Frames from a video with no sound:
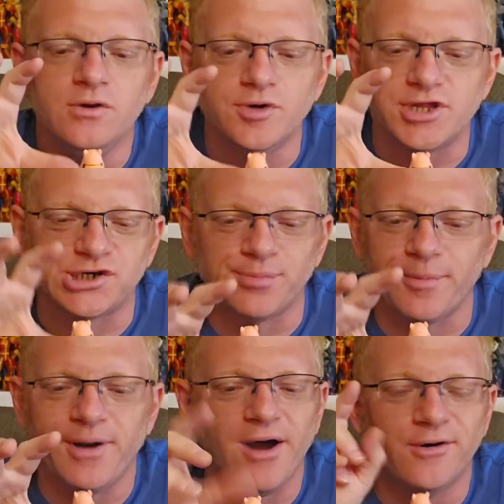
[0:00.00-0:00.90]
With
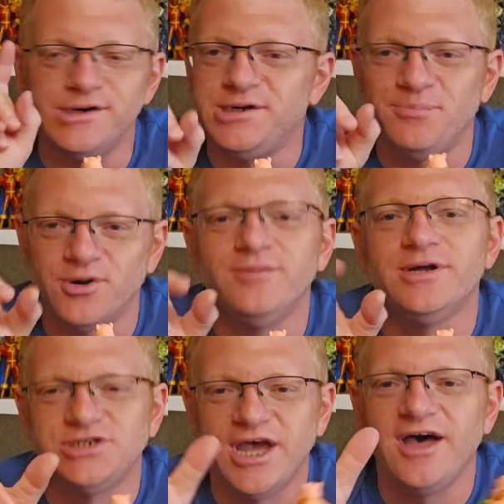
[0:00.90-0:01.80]
superpowers, you pretty
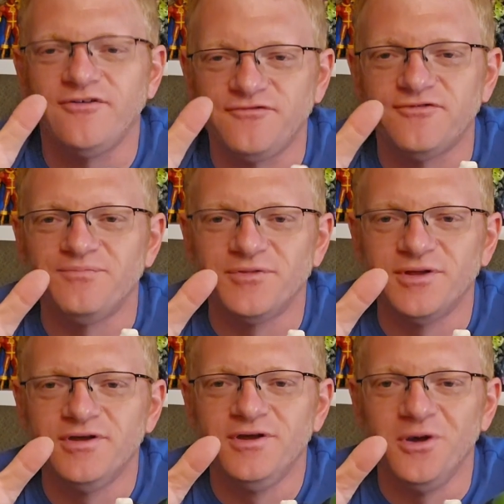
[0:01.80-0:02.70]
much have
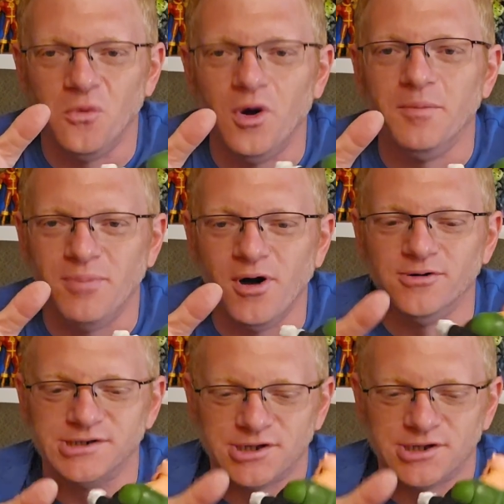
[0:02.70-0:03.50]
one pose.